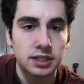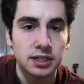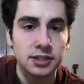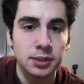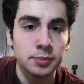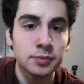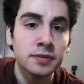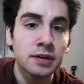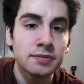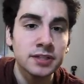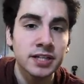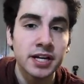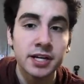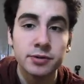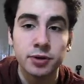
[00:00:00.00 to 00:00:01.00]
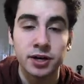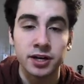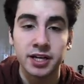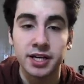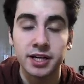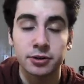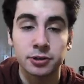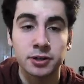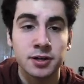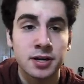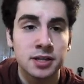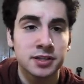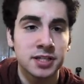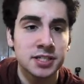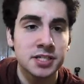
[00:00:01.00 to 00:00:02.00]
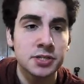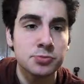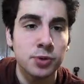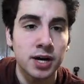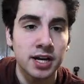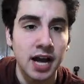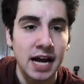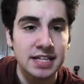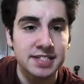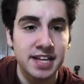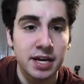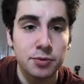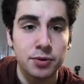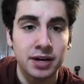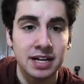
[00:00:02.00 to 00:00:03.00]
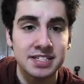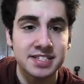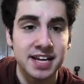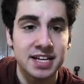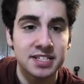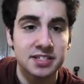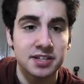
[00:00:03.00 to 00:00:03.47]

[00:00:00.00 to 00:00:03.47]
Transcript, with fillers: Number 581, ew. This is what I say when I say